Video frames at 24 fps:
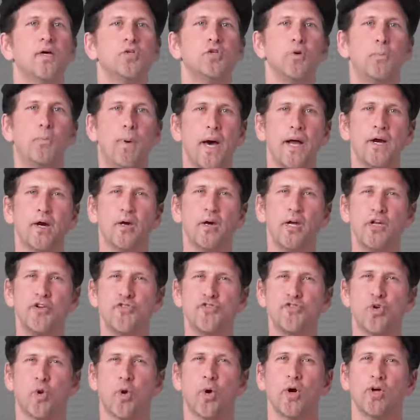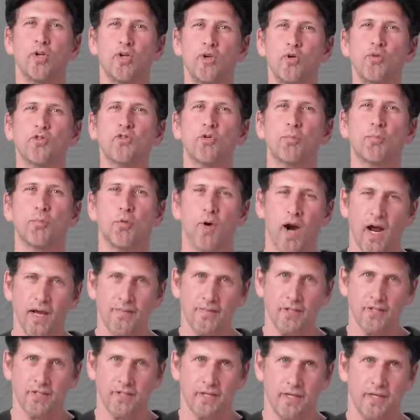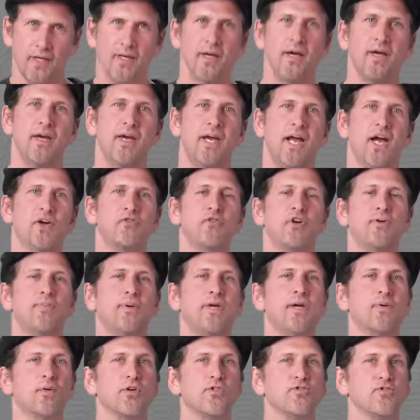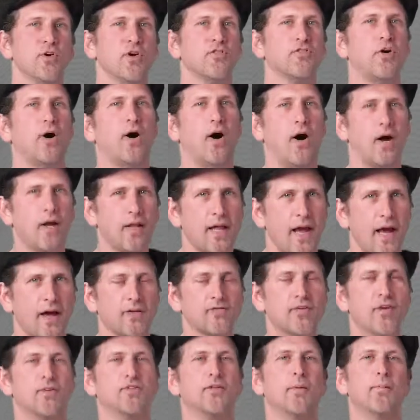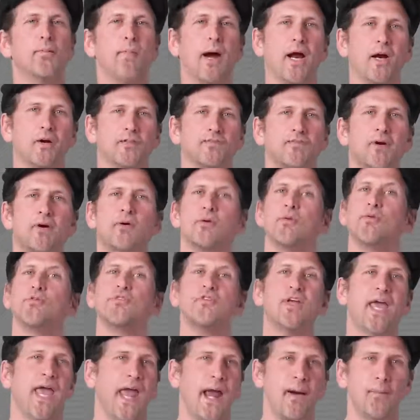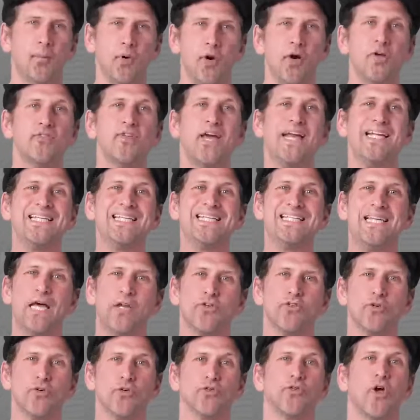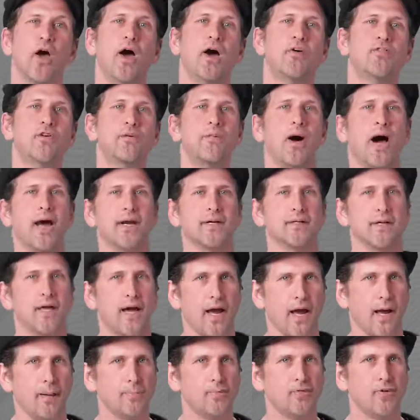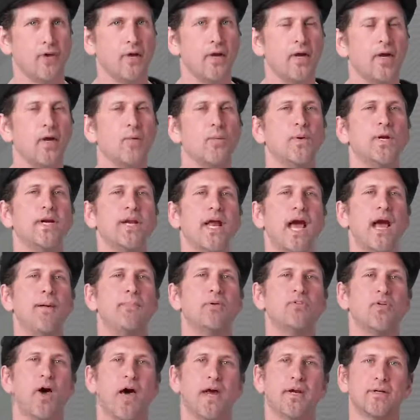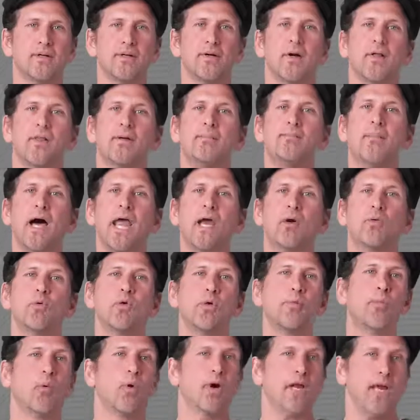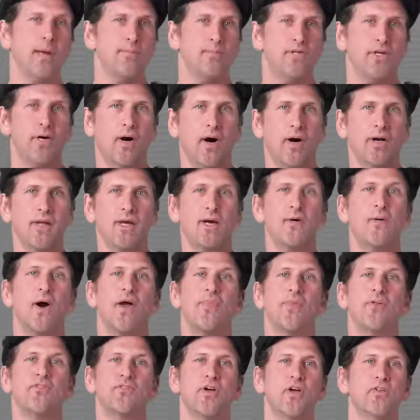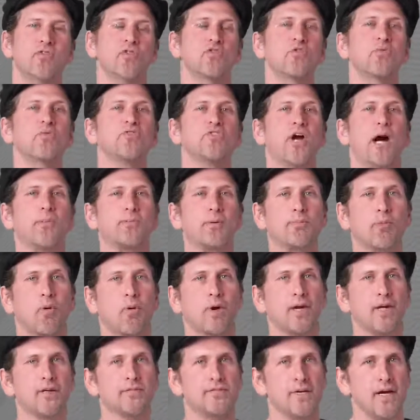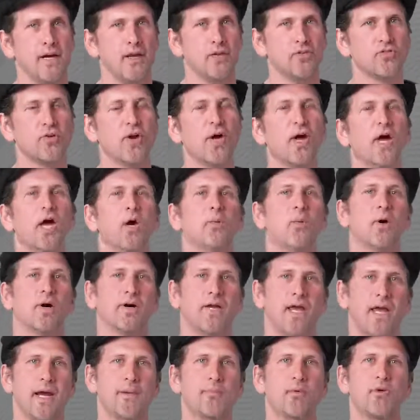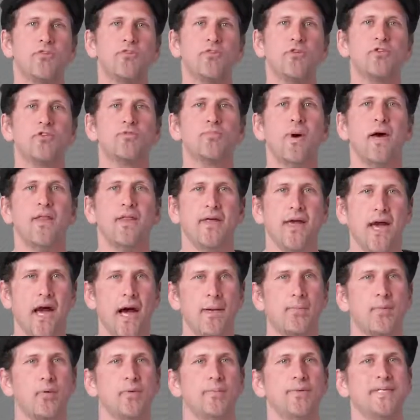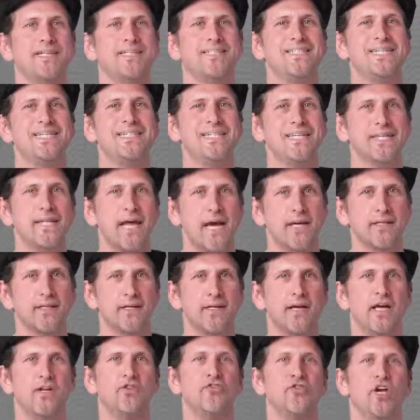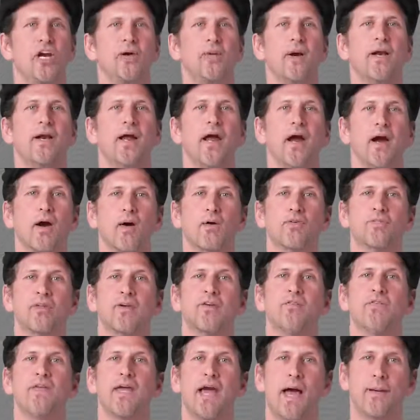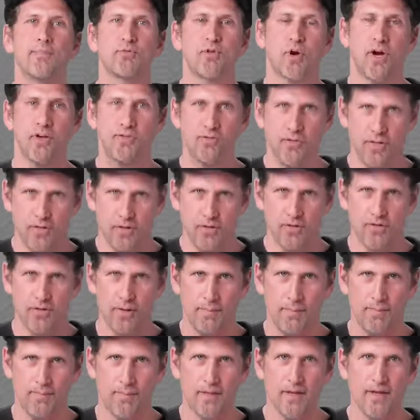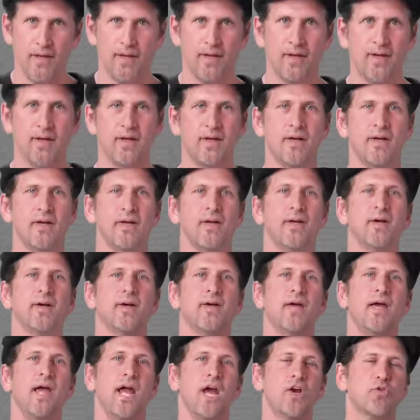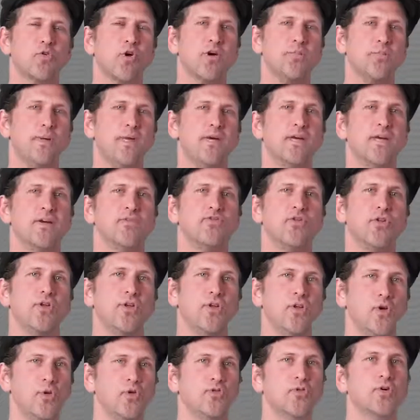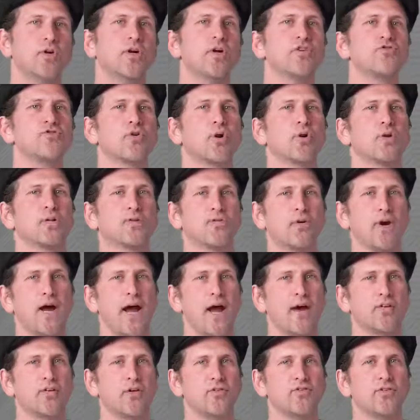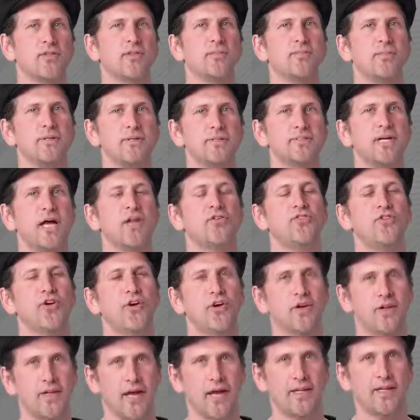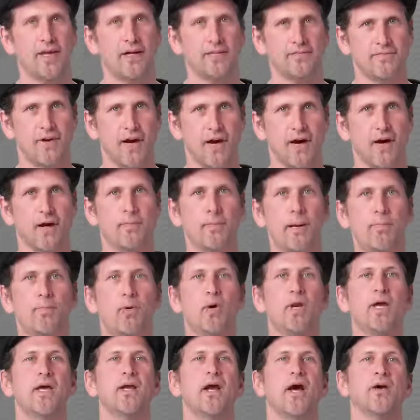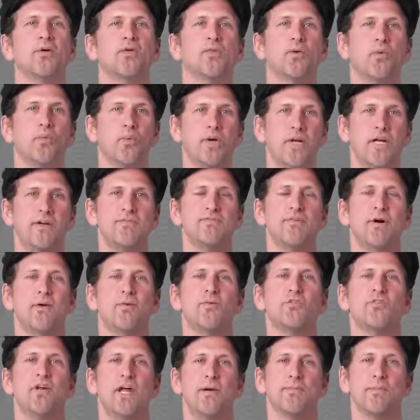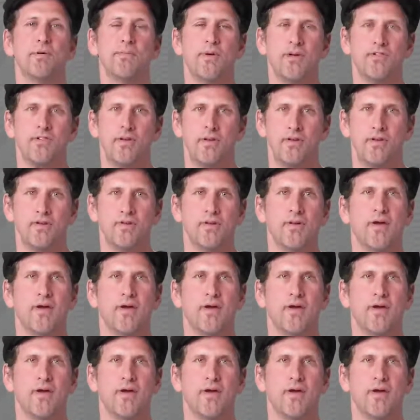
To better ensure user privacy, Android P restricts all access to microphones, cameras, and sensors from idle apps. When an app is idle, the mic will report empty audio and the sensors will stop reporting events, while cameras used by the app will be disconnected and generate errors if the app tries to use them. Android P gives the user control over access to the build.serial identifier by putting it under the read phone state permission.